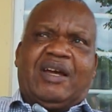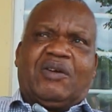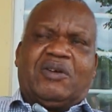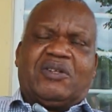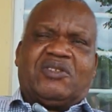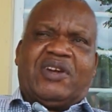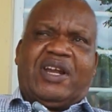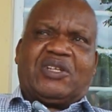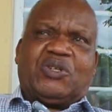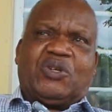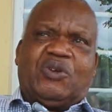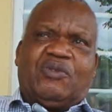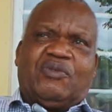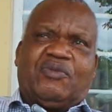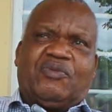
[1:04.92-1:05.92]

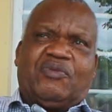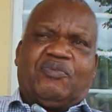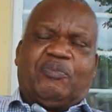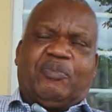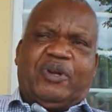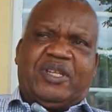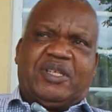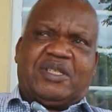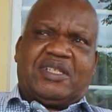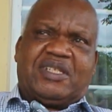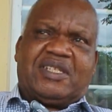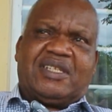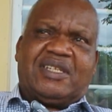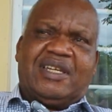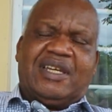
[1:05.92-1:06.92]
construction of
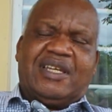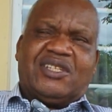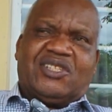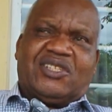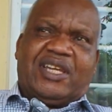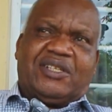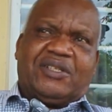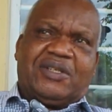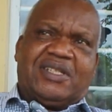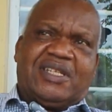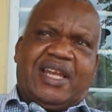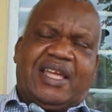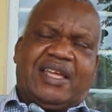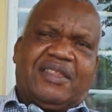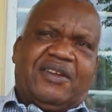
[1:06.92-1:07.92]
police
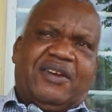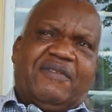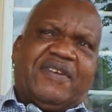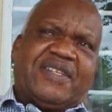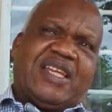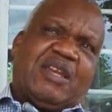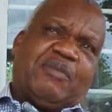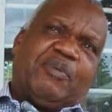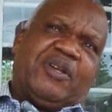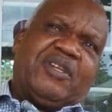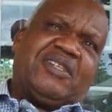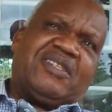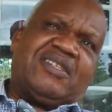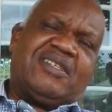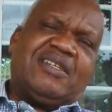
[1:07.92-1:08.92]
stations, like the Riverside police